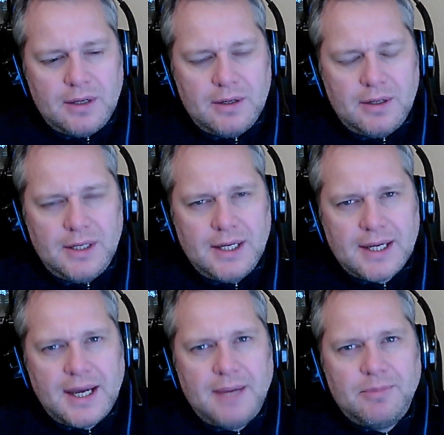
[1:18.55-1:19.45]
earlier
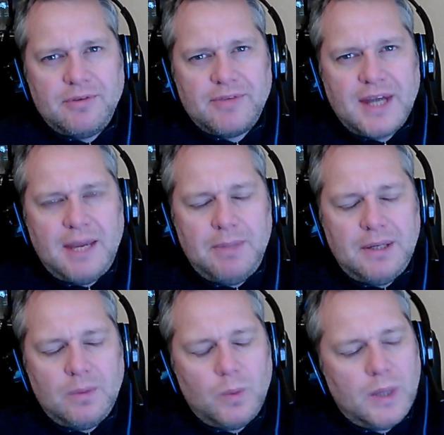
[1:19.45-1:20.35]
games of gaming,
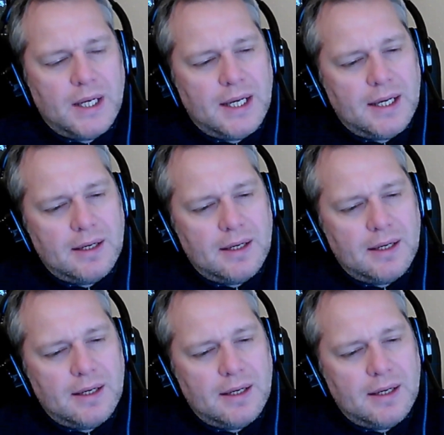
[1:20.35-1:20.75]
where